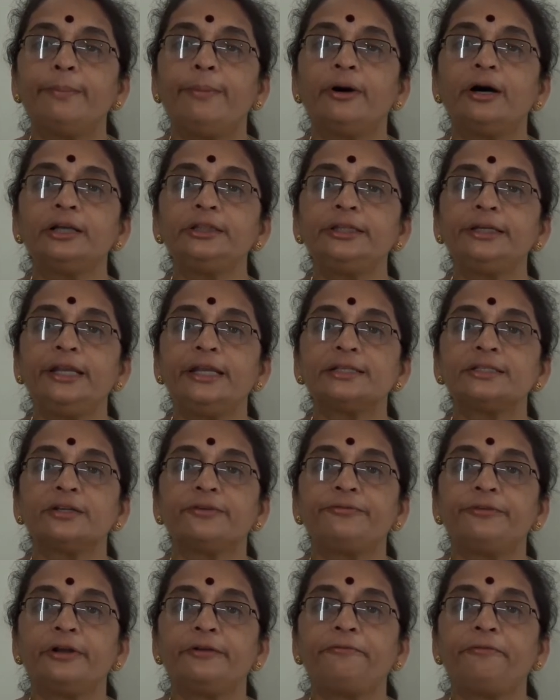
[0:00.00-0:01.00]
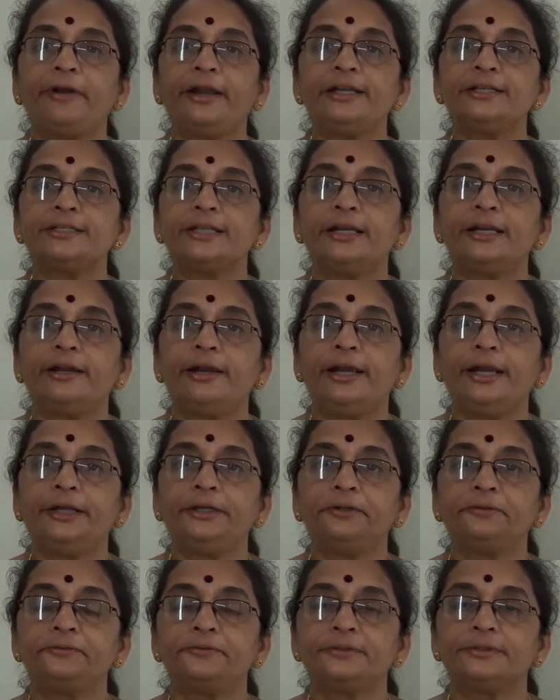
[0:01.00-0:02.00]
birthdays of our friends and
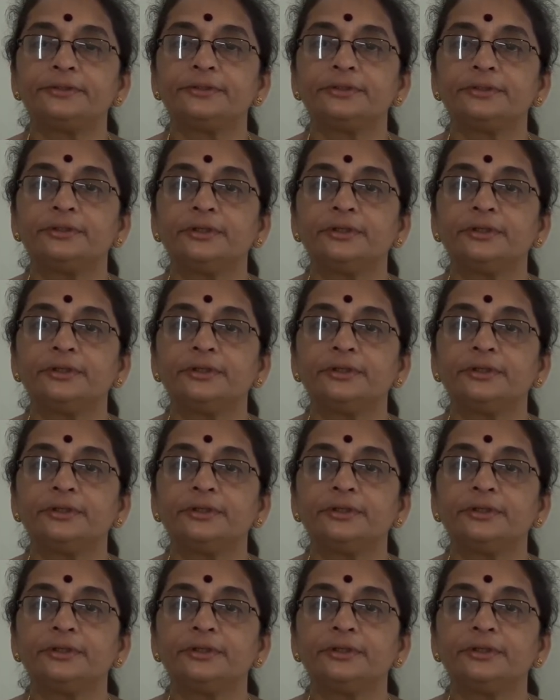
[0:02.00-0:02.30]
relatives.